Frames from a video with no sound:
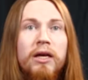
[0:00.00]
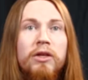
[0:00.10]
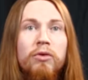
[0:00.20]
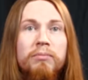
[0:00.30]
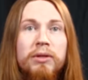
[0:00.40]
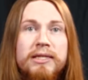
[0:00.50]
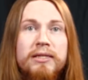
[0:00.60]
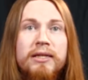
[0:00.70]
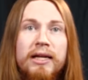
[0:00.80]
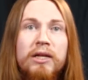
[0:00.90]
You can
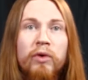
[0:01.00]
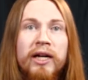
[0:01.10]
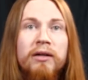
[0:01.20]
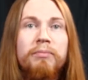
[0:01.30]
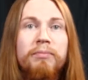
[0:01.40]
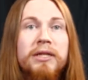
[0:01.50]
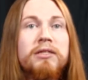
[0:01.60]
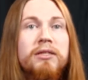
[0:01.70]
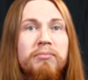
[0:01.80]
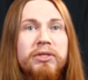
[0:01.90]
place it anywhere, but
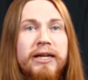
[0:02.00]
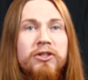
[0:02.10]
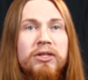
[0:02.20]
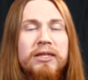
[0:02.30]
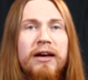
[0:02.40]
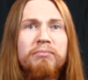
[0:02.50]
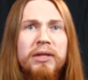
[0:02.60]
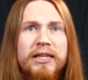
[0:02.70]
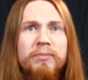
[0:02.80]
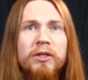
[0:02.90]
some sections have
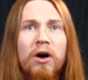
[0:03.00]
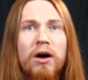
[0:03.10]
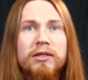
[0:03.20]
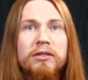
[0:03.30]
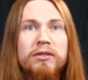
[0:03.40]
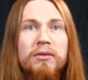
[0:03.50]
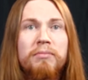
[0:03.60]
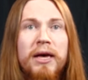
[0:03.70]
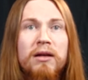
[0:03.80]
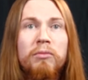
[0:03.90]
placement costs,
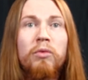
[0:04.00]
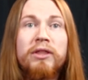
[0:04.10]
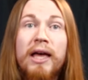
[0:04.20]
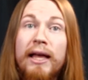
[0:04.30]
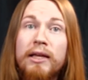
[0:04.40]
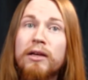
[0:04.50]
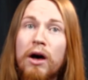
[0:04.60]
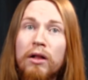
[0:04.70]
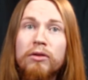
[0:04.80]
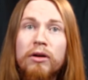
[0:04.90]
payable with any
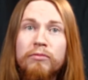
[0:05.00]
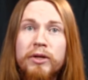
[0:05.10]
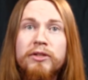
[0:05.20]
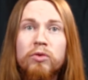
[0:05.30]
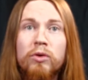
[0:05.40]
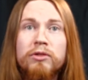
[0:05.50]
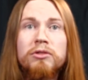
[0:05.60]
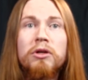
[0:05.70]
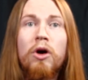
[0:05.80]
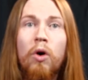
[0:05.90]
color of
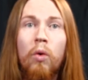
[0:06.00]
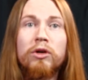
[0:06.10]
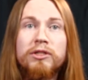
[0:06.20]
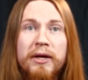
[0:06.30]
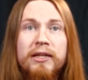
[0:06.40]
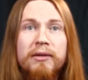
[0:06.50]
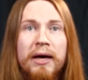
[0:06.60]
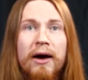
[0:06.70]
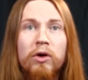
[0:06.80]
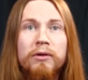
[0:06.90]
resource or spending
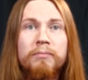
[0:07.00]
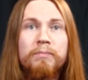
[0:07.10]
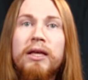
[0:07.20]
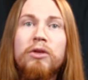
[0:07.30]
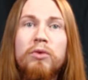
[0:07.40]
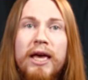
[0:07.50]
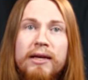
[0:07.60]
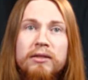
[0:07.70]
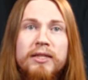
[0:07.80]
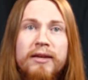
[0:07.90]
power. You
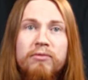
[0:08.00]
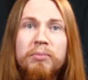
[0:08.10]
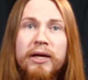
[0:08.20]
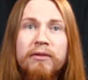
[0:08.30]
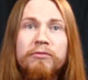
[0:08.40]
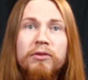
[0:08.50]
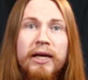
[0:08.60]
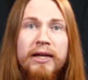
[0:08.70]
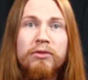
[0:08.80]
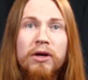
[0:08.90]
can't save the plan for
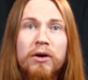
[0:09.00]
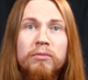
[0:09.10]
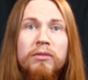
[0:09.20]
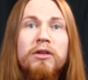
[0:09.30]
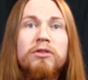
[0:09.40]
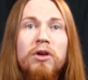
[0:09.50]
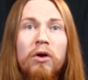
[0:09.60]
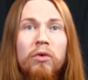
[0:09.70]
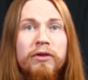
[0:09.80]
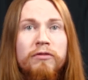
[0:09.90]
later though,
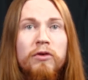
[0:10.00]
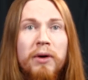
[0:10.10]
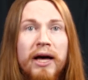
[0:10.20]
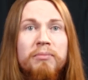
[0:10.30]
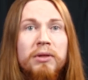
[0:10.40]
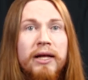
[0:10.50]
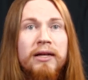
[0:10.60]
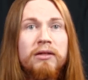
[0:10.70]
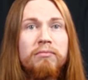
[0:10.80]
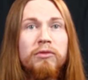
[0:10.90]
so if you buy a
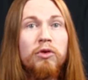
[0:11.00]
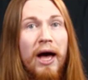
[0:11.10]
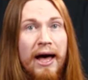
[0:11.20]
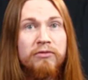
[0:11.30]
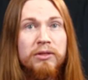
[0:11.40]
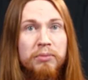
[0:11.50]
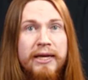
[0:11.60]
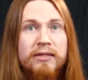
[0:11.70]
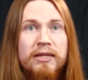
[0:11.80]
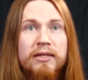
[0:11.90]
plan, you have to
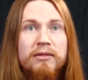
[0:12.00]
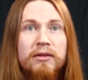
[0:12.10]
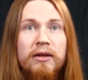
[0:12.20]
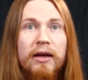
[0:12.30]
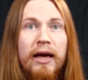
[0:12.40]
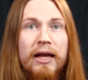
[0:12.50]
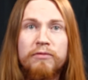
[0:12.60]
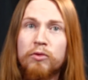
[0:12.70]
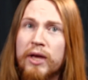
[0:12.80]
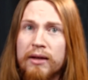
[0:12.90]
place it. And
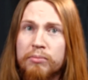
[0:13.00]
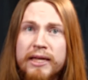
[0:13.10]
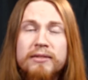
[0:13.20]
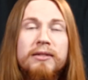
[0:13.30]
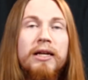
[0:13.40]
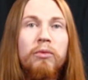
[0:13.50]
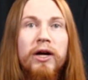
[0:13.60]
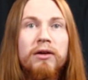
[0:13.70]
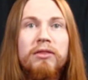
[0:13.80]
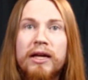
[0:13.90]
if you can't place it
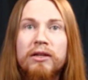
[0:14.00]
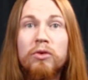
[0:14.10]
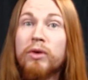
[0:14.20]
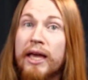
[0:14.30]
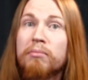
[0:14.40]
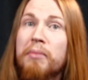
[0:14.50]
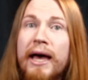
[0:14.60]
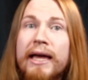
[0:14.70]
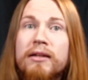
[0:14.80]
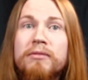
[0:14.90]
anywhere, then you can't
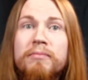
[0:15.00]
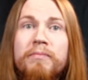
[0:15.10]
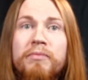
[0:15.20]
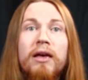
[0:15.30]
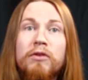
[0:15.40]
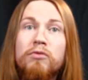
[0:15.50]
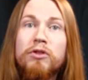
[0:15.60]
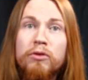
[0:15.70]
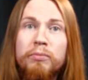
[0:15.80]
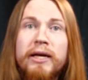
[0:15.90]
buy it. If you
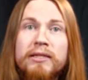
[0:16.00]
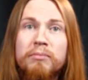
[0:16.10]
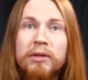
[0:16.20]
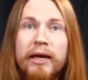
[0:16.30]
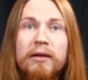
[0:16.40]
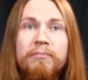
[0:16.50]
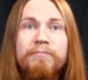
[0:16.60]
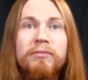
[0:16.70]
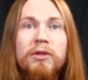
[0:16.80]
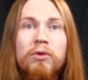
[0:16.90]
do place a plan,
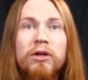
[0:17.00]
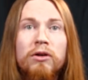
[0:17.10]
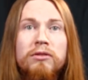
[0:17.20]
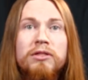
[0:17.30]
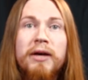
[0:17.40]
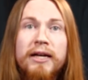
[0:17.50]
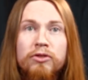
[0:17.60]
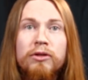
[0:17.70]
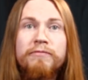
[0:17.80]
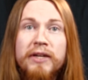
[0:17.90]
you can earn some
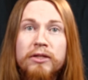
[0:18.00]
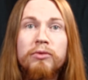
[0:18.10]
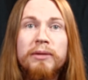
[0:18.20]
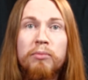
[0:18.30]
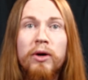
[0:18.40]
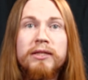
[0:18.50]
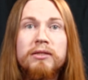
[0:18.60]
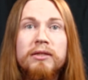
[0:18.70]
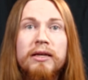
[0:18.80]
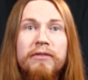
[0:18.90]
extra victory
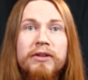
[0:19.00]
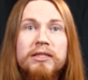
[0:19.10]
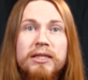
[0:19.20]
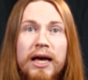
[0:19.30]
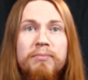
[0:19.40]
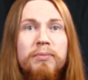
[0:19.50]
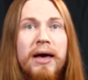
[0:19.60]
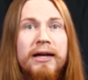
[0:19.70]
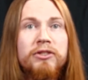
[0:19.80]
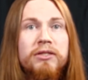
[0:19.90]
points if its type
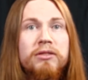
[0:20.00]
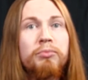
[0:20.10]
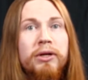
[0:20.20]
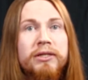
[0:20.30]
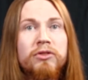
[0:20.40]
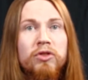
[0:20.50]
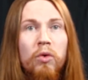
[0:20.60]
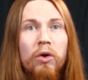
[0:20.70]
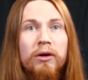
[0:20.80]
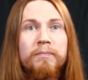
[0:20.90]
matches the printed
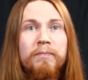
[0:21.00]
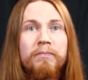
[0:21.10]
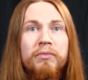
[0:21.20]
score.